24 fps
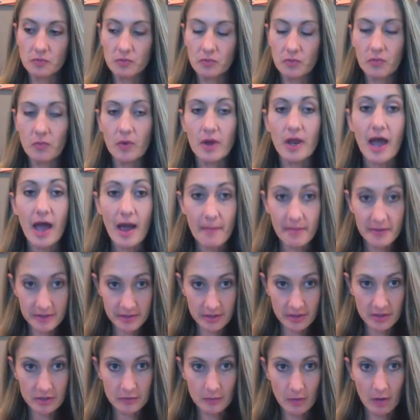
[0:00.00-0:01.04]
What happens
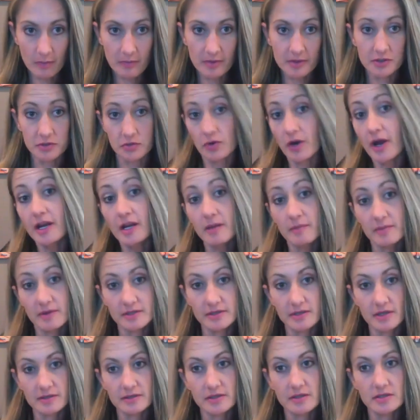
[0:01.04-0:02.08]
in a small business or any
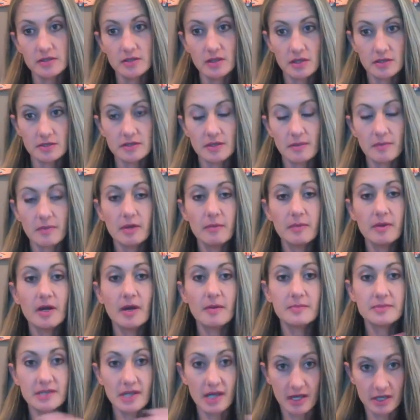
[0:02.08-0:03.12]
business is somebody
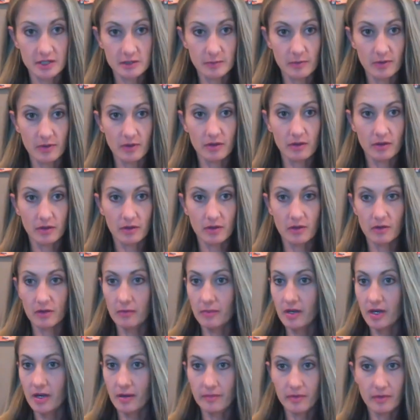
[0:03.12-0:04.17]
becomes an expert. They
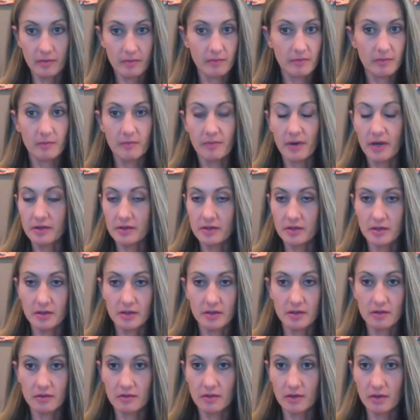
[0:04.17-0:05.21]
become
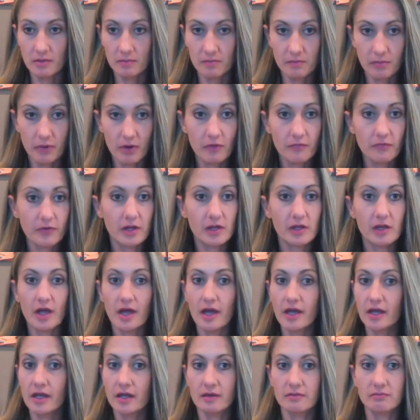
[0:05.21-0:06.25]
the perfect
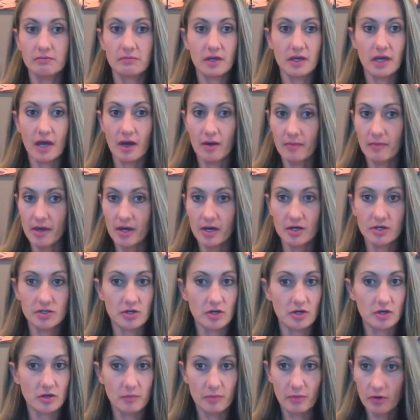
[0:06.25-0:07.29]
client account
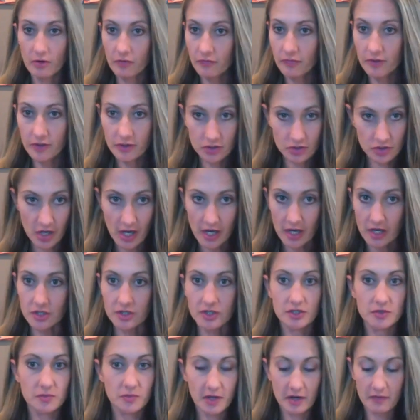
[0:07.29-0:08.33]
manager, the perfect
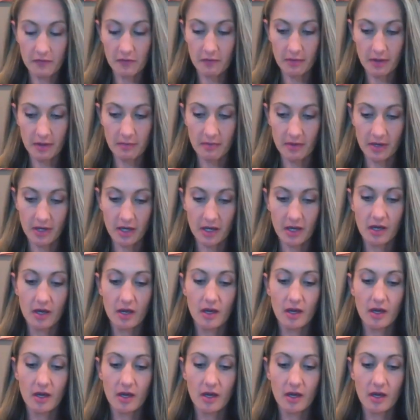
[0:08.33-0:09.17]
strategist, whatever it might be.